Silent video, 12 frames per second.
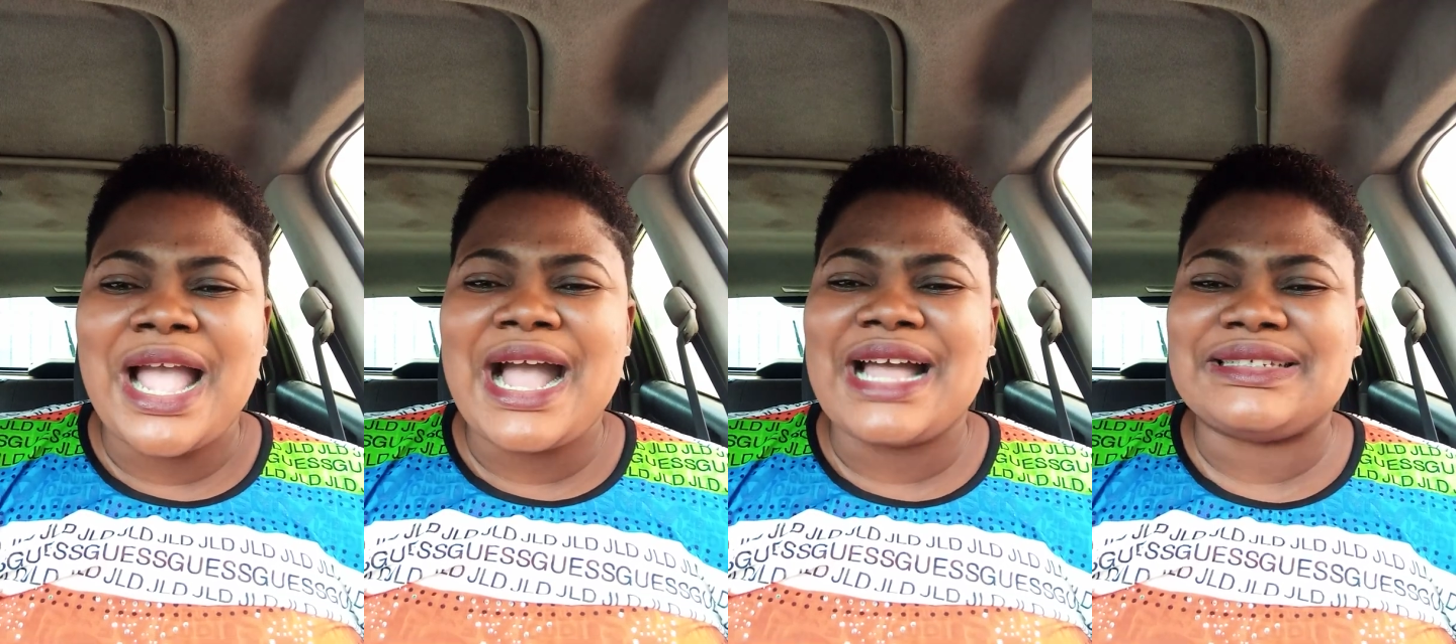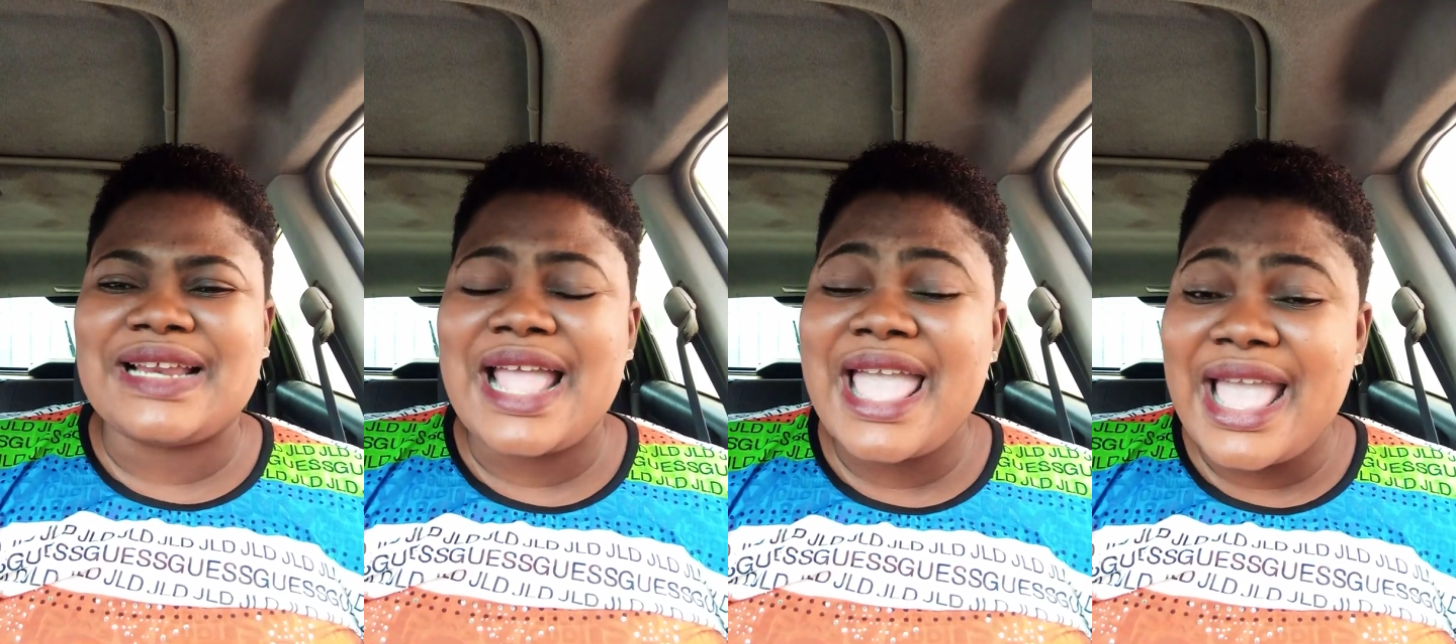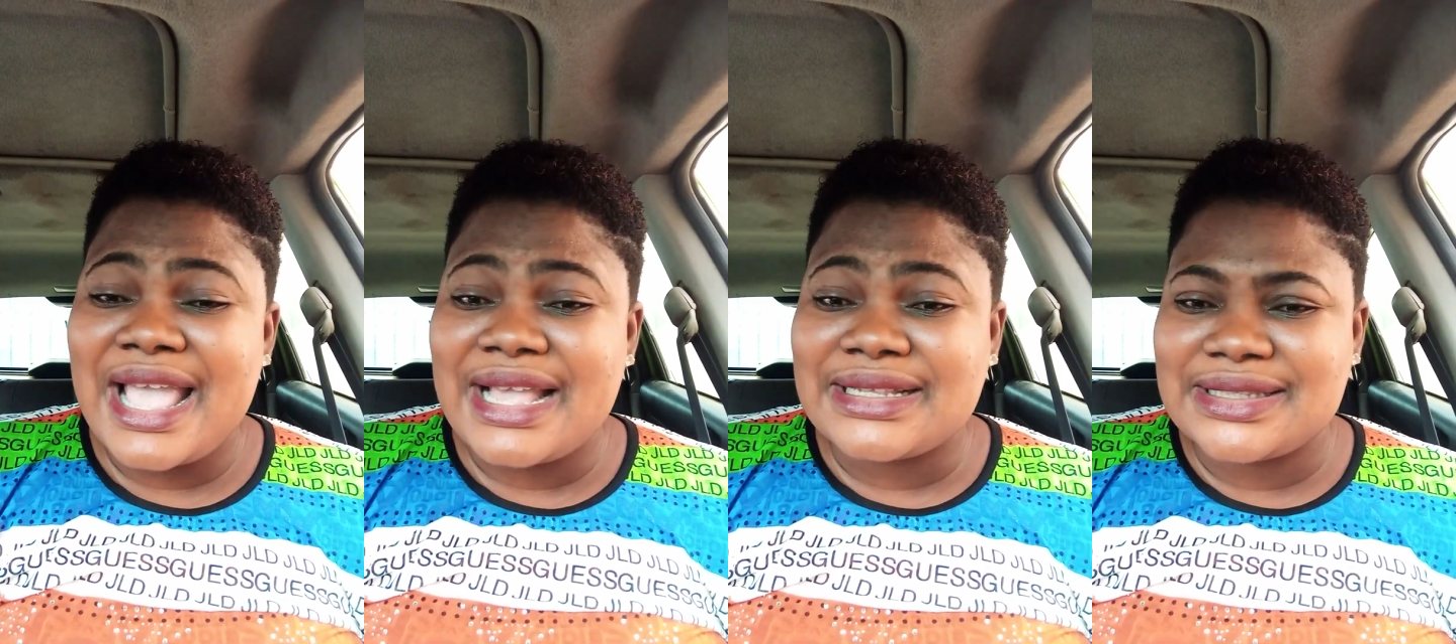
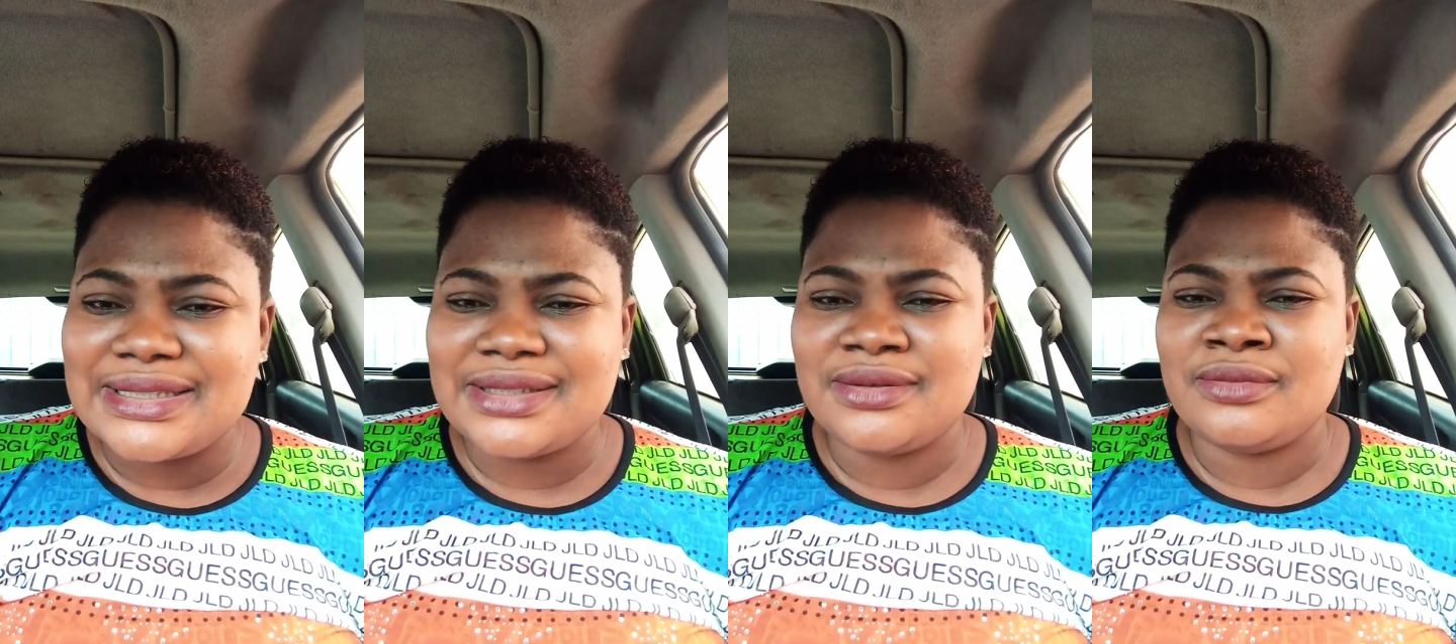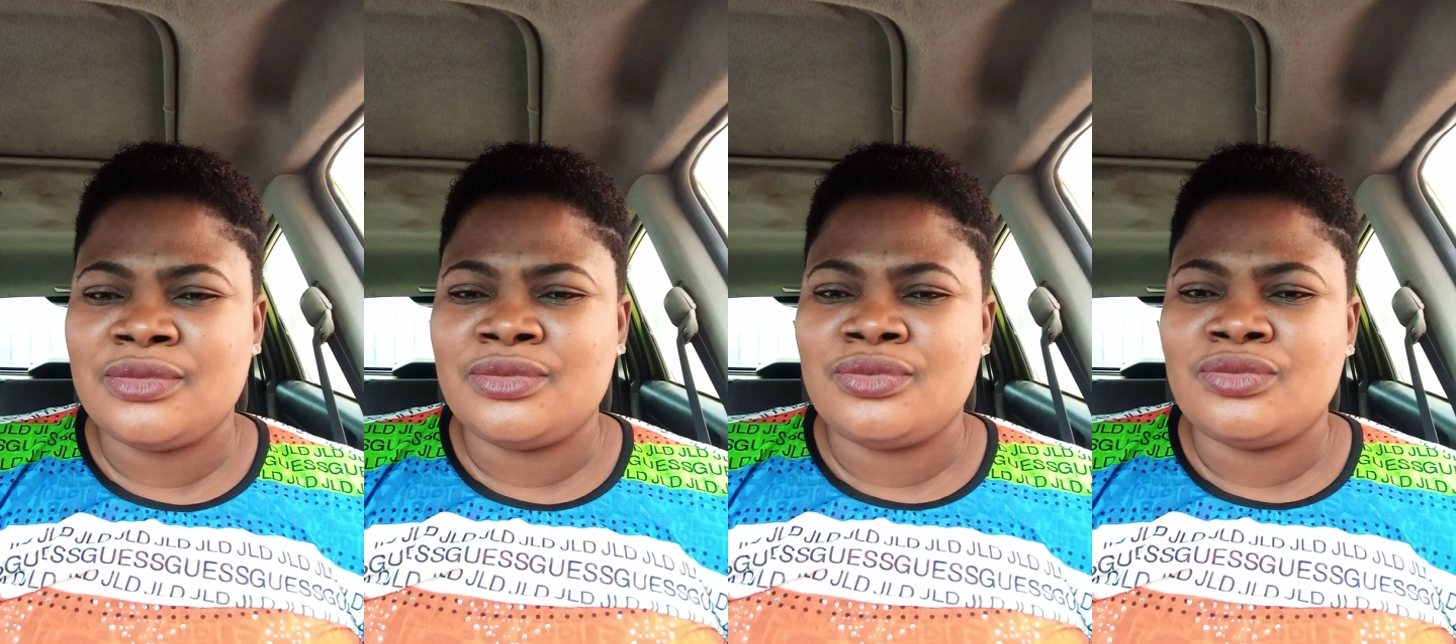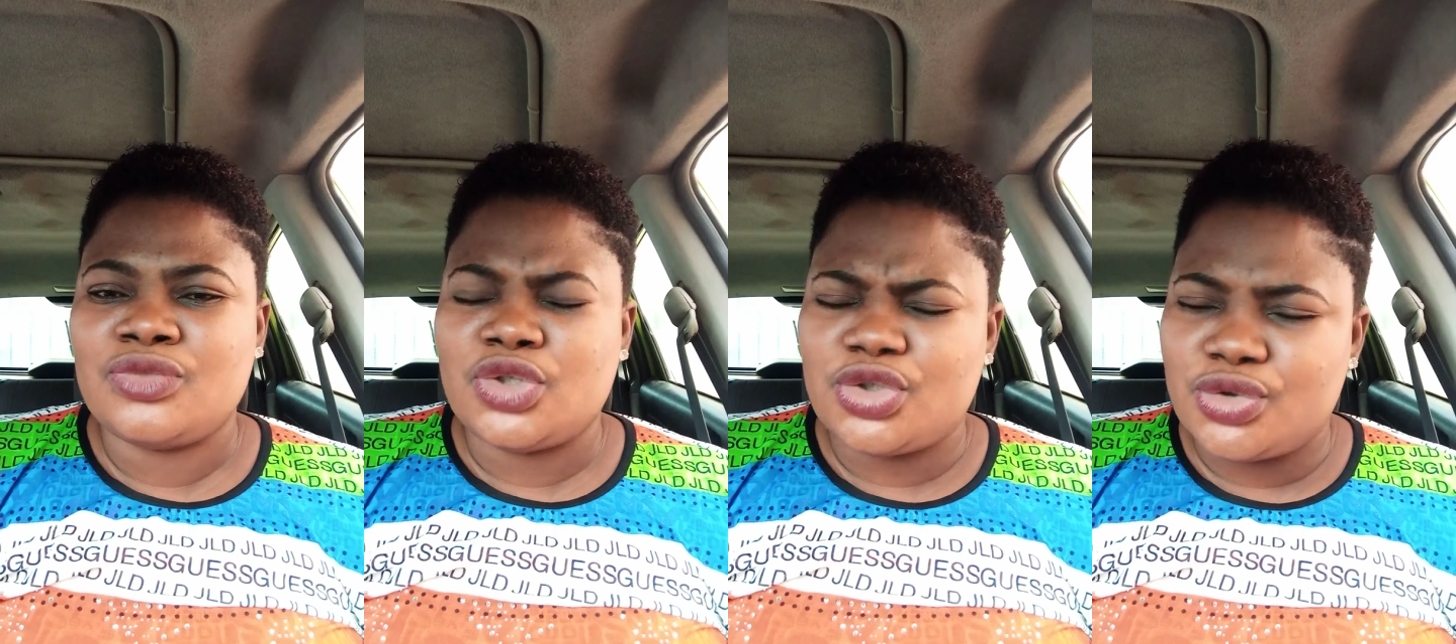adheres
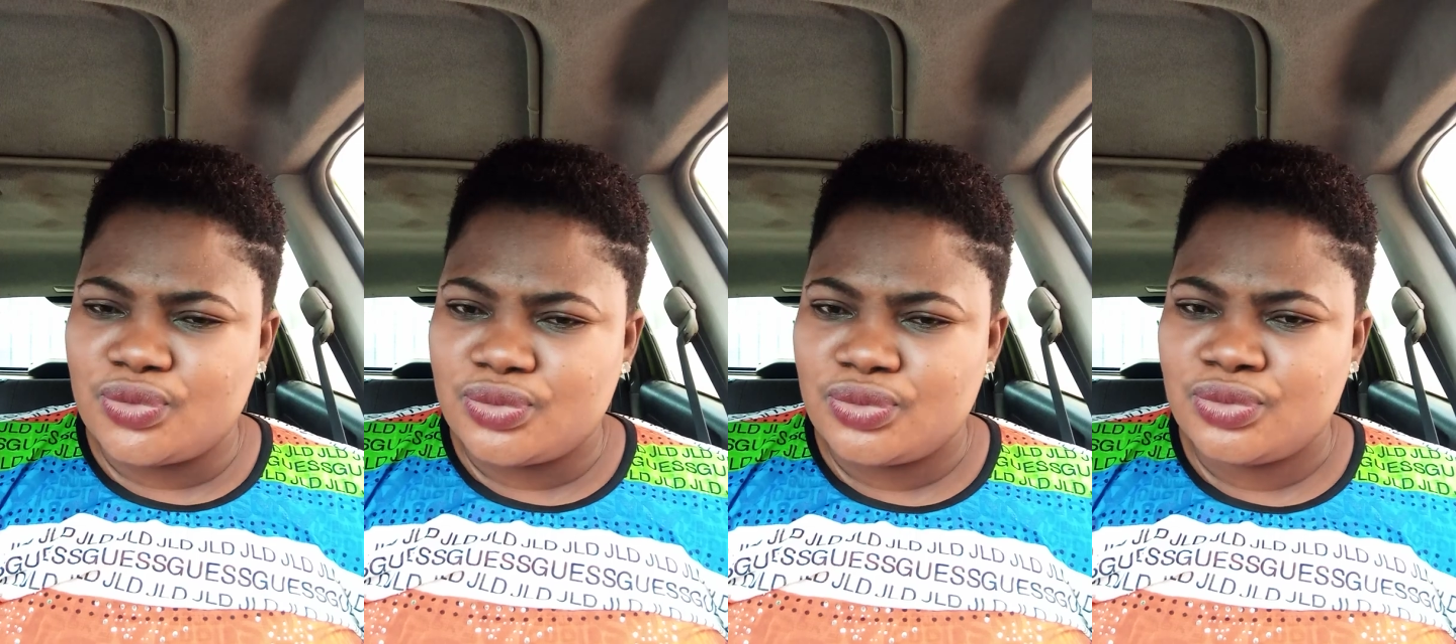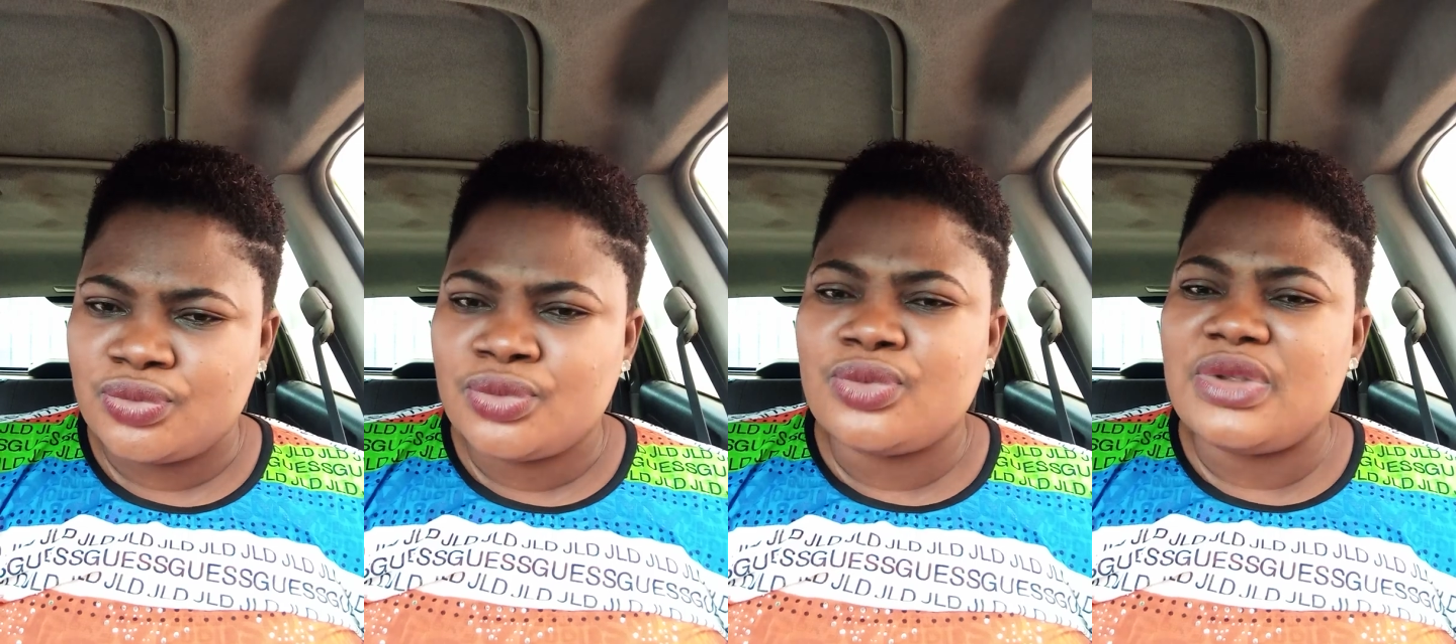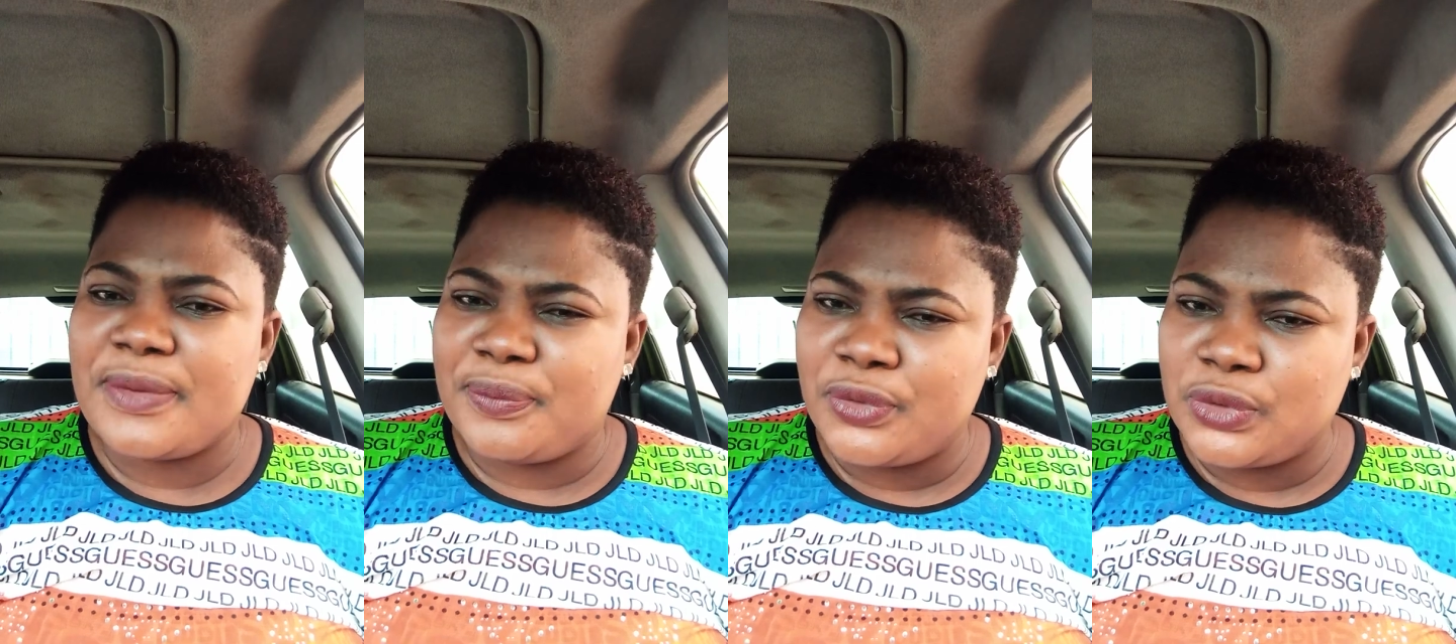to
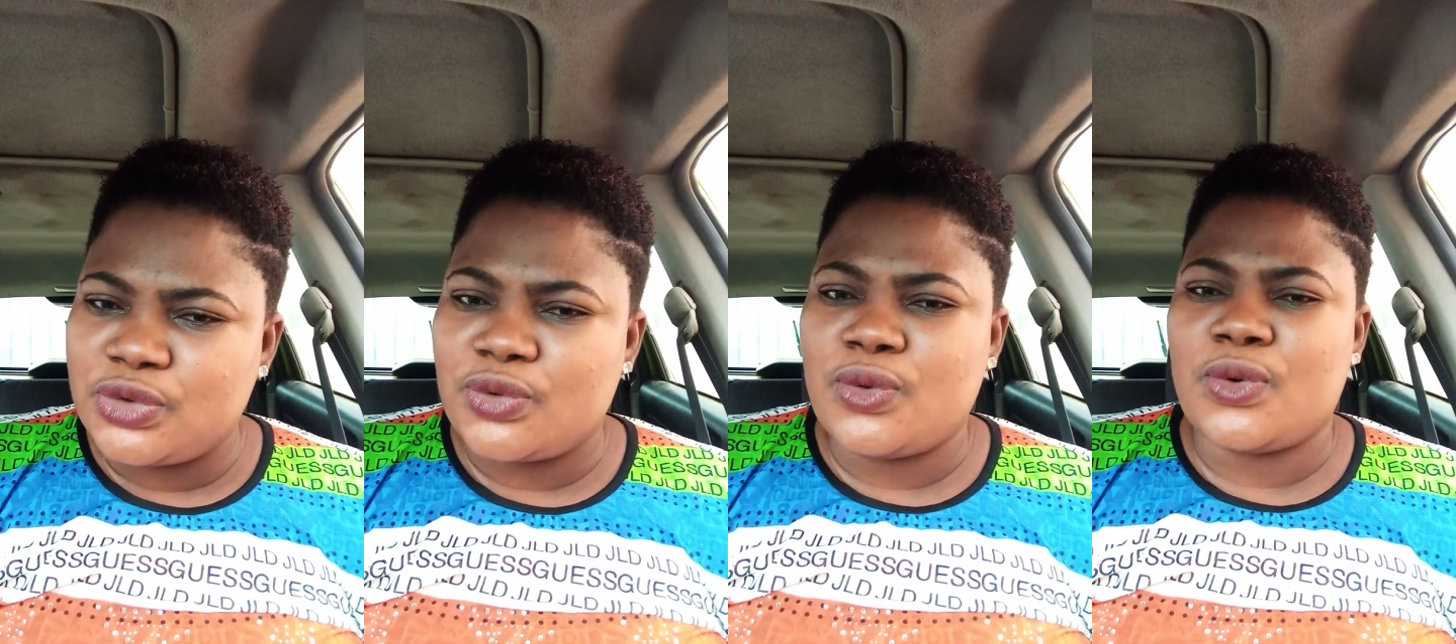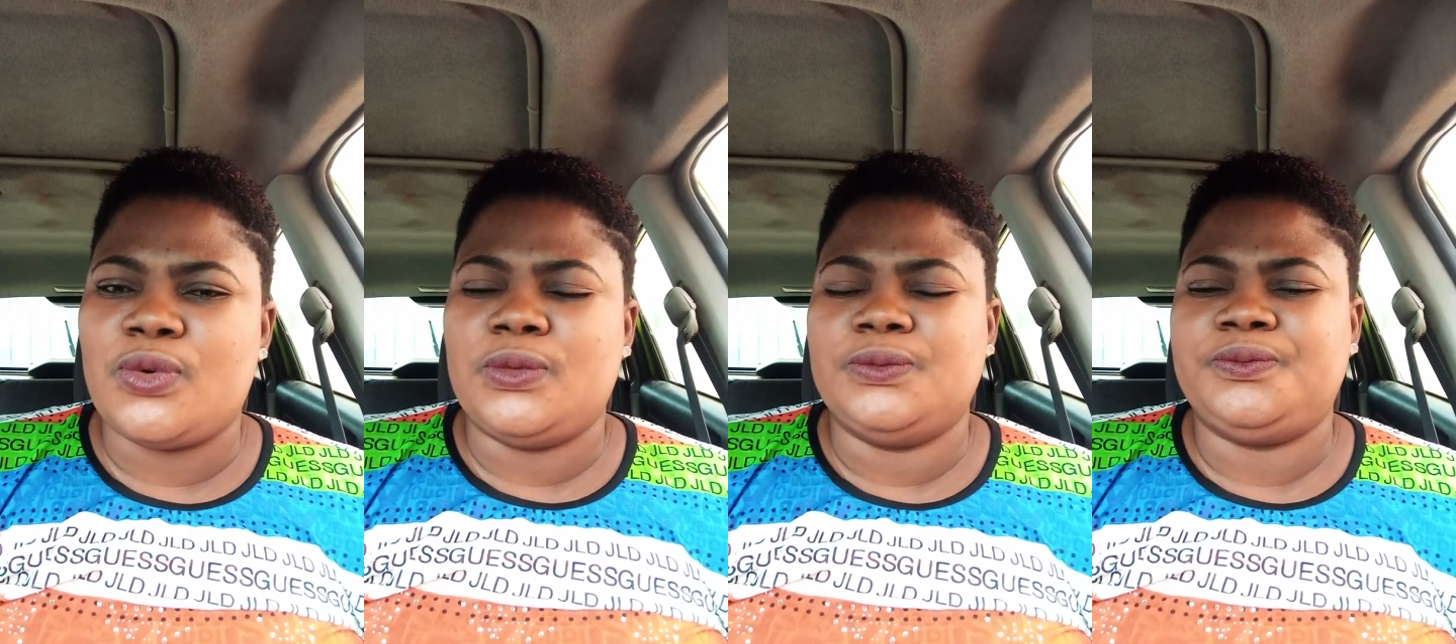the protocol.